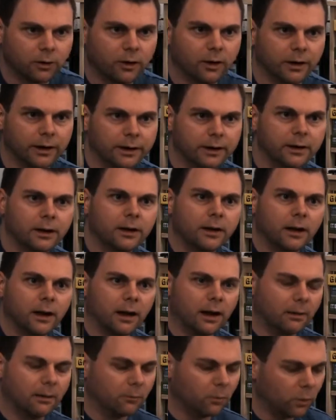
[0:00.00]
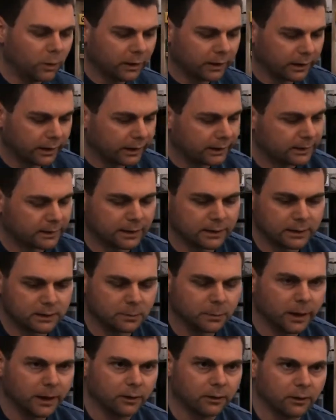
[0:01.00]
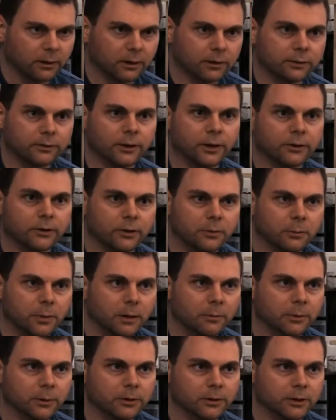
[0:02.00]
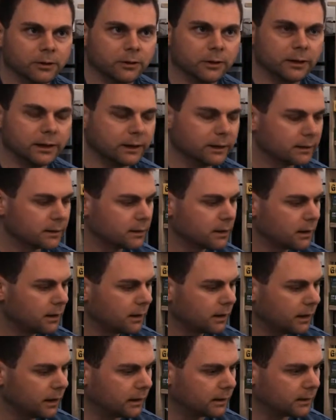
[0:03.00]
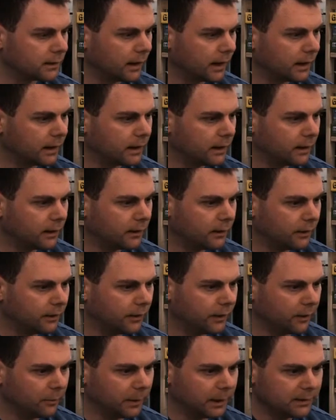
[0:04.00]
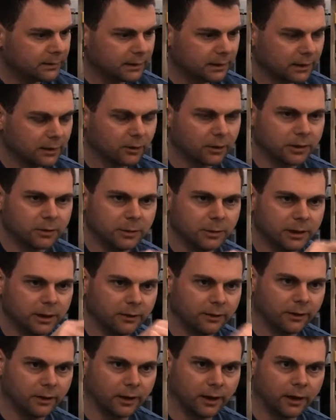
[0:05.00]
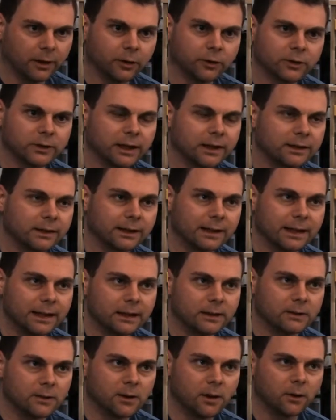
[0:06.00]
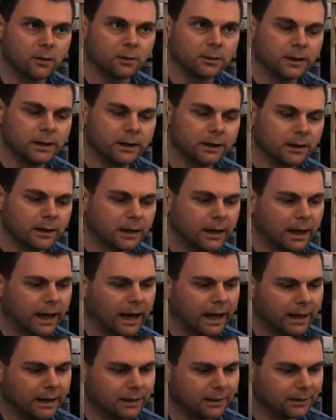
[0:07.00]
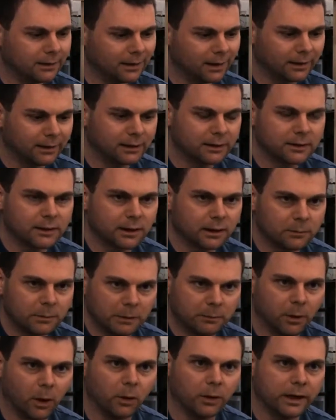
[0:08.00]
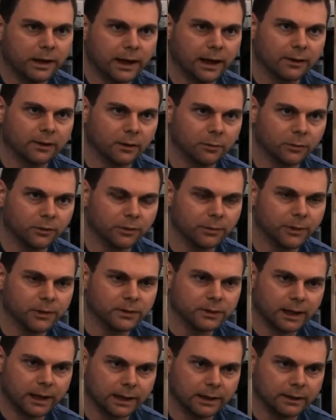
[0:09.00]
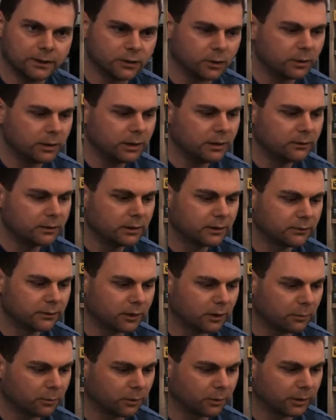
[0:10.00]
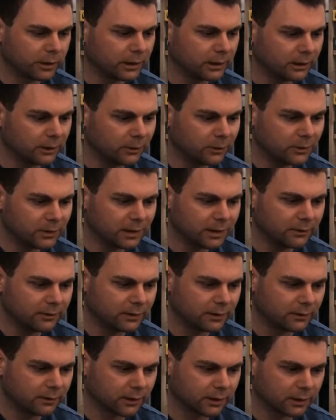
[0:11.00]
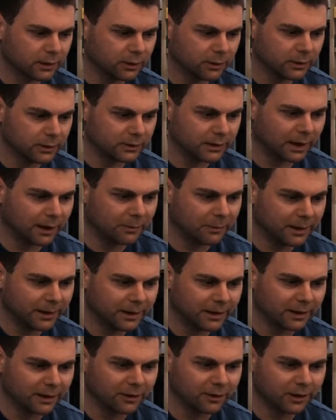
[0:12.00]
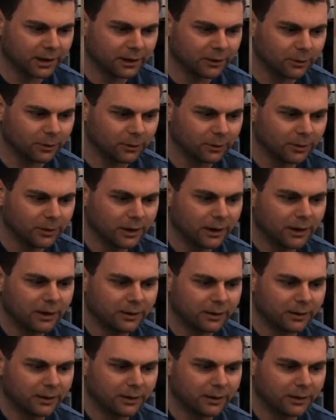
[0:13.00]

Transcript: hold on. One of the nice things about the felts and bumpers under these is that they're basically going to be on the undersides of the keys only, and nothing's going to be poking at them from the side. So even if they're pretty loose, even if the glue is not making a great hold,